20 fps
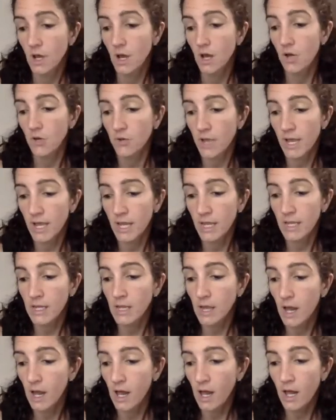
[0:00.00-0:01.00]

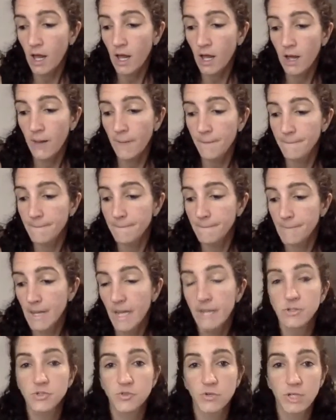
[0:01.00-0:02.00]
Okay,
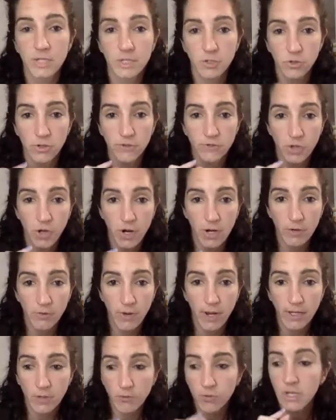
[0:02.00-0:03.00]
and do a little of your I
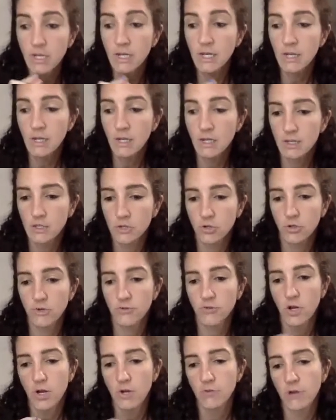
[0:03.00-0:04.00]
Ready reading, a little of
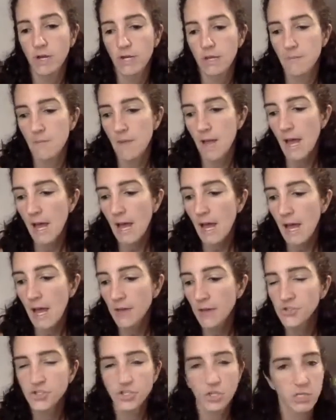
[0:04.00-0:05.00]
your I Ready
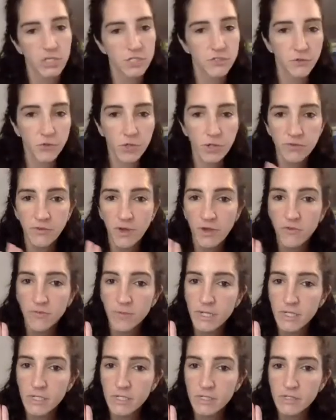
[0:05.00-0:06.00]
math, just 45
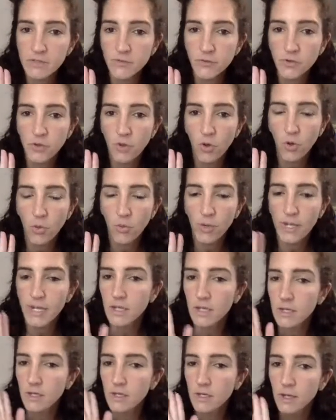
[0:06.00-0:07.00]
minutes for the whole
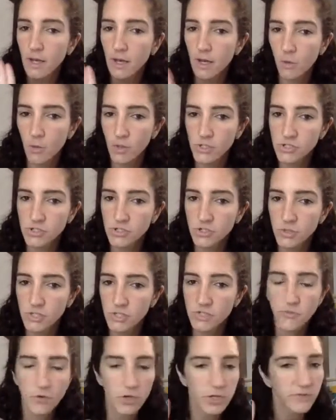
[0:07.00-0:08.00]
week. Once you
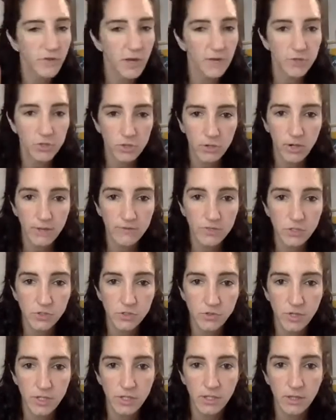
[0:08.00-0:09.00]
reach 45, you don't have to
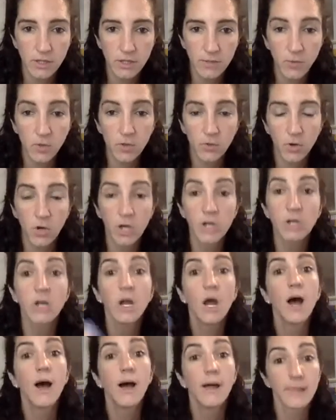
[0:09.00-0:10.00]
do anything more
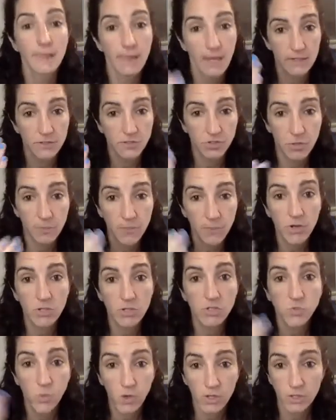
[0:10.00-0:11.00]
unless your
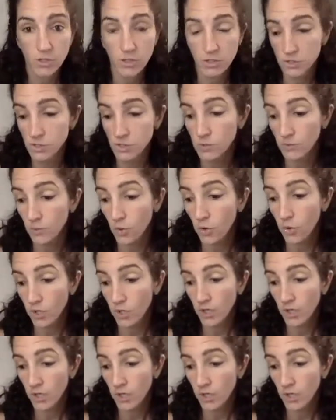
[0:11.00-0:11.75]
parents want you to do more.